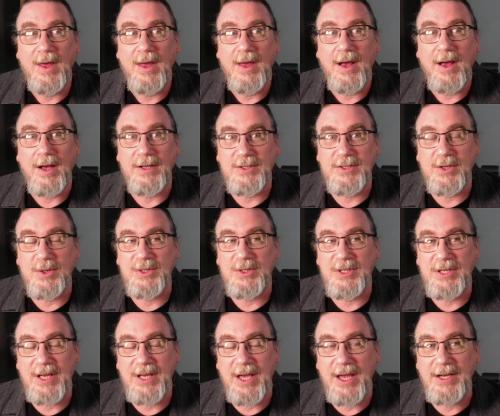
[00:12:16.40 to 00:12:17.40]

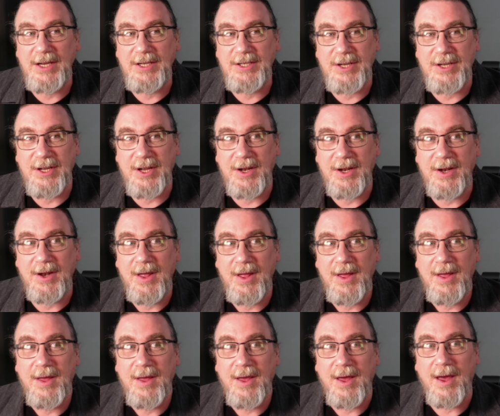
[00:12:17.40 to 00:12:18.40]
Association
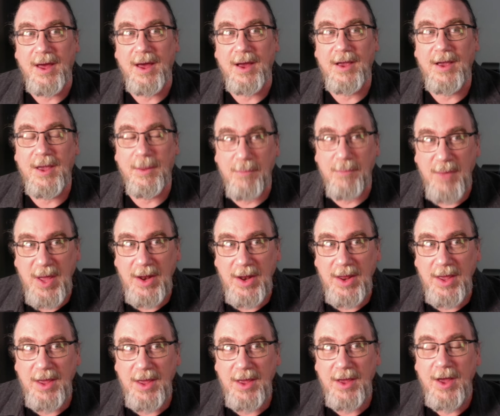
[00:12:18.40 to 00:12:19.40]
uh,
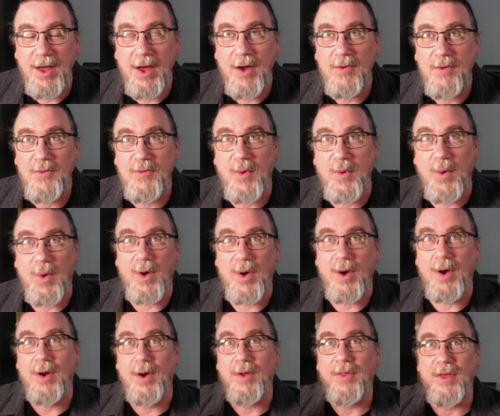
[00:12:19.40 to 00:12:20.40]
committee
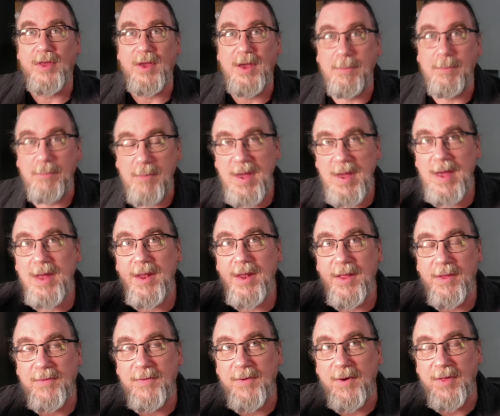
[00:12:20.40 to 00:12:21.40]
for the
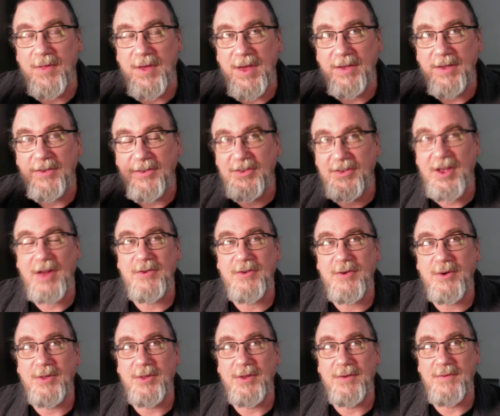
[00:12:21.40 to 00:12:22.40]
mid for the
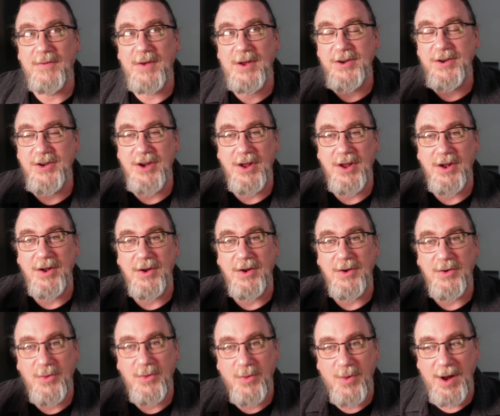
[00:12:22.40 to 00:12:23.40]
Central
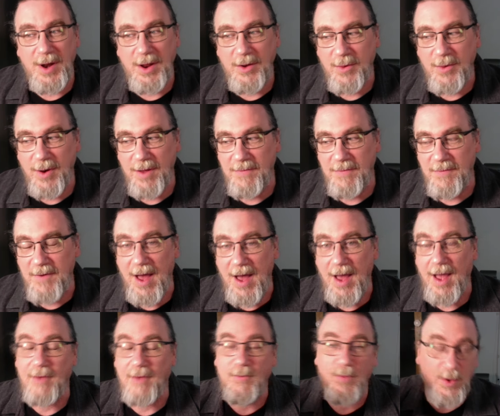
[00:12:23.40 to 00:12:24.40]
Division
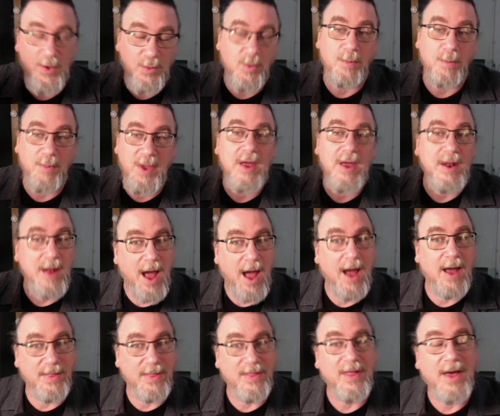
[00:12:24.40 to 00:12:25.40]
2025, which will be an
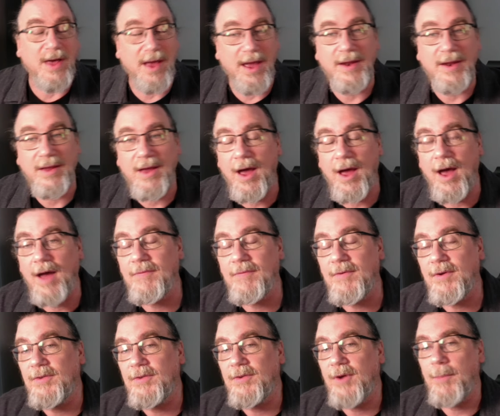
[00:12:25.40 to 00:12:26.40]
online
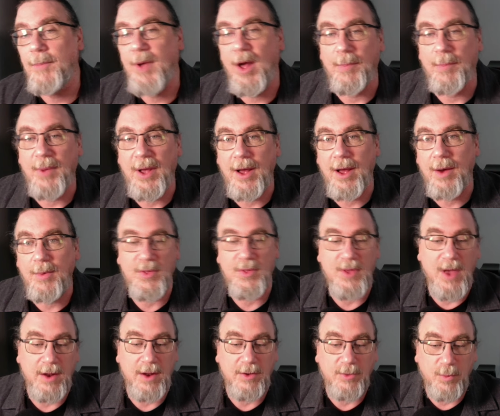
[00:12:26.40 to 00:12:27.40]
conference. So I'm helping out with
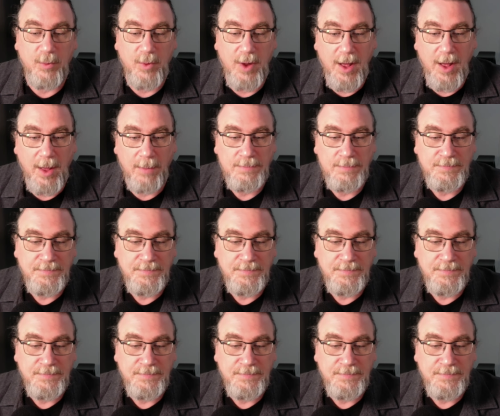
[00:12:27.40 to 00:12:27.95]
that as well.